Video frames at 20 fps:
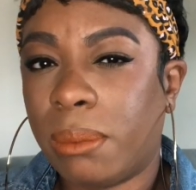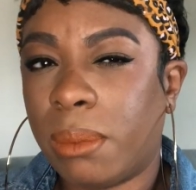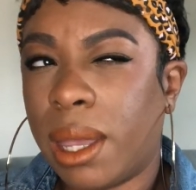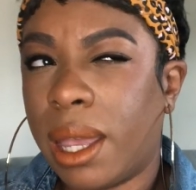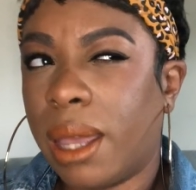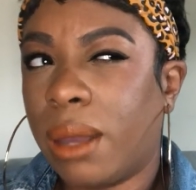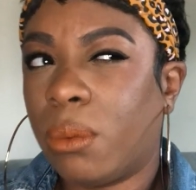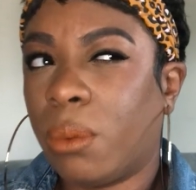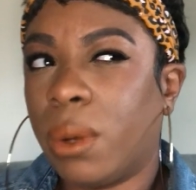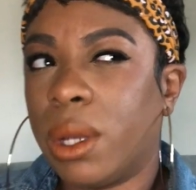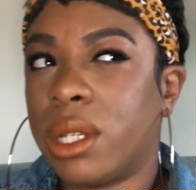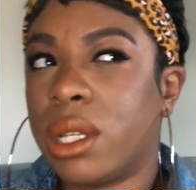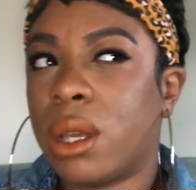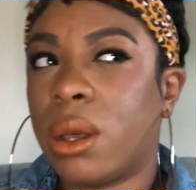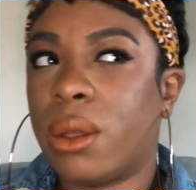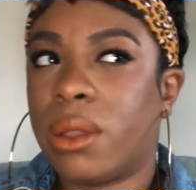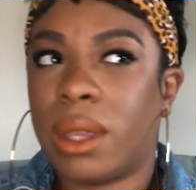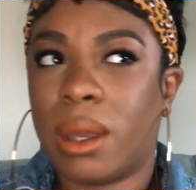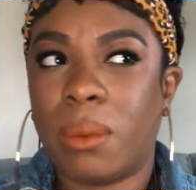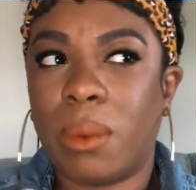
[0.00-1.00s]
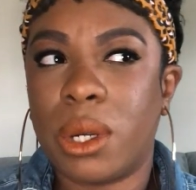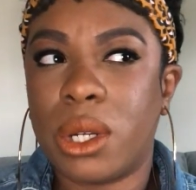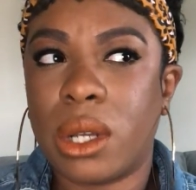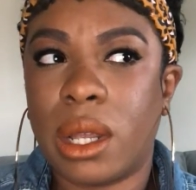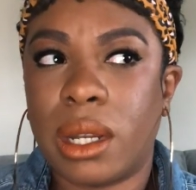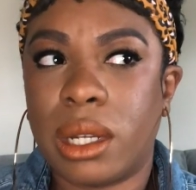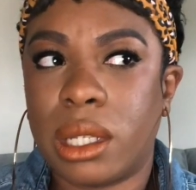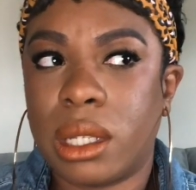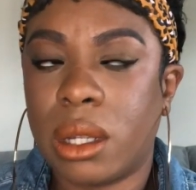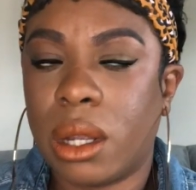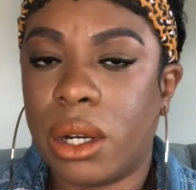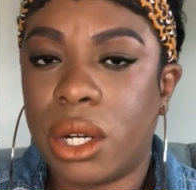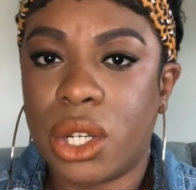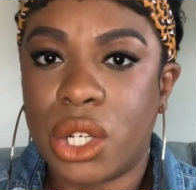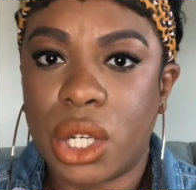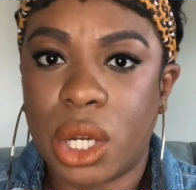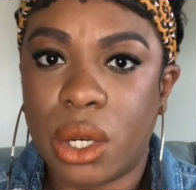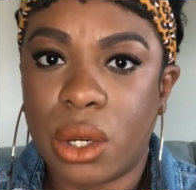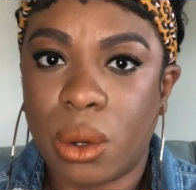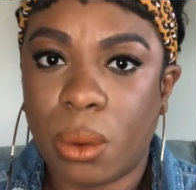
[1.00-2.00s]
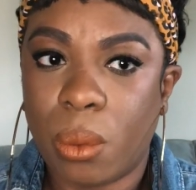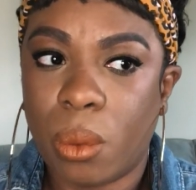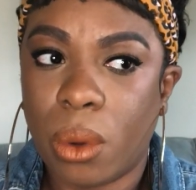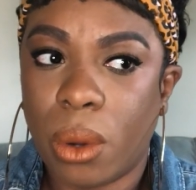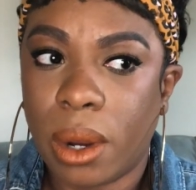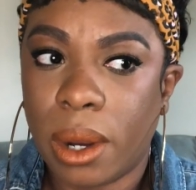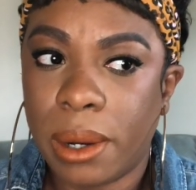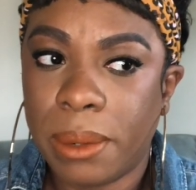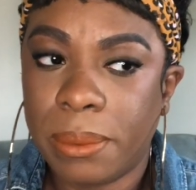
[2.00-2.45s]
and we're told that we're trying to start a gender war